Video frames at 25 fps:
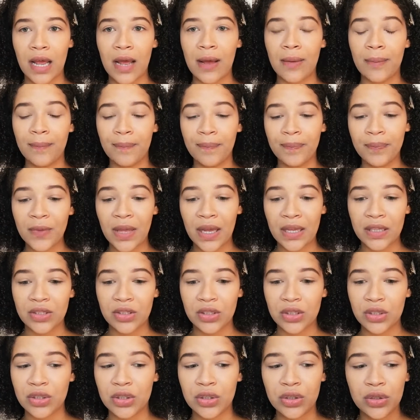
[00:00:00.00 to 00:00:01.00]
I
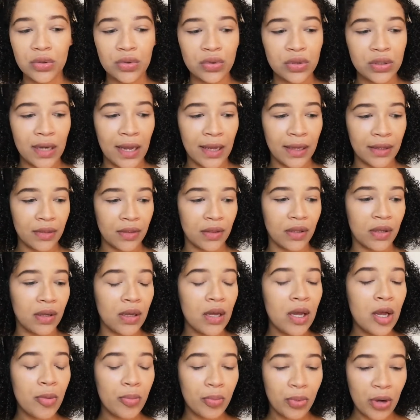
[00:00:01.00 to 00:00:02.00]
just use like the
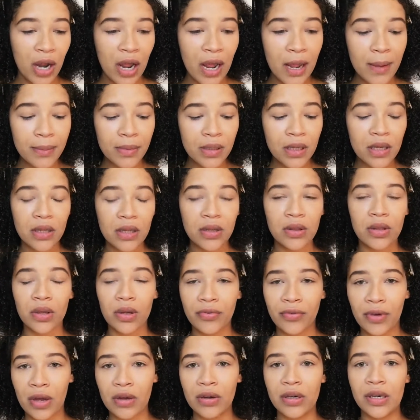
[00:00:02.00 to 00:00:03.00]
primer, the
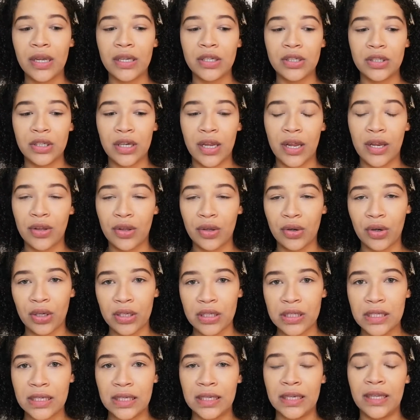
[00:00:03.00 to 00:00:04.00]
foundation, and the
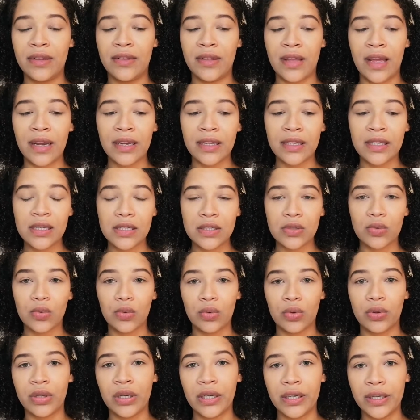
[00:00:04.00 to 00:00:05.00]
concealer. That is
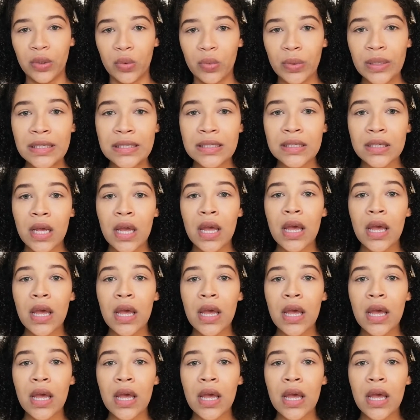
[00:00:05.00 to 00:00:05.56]
all the liquids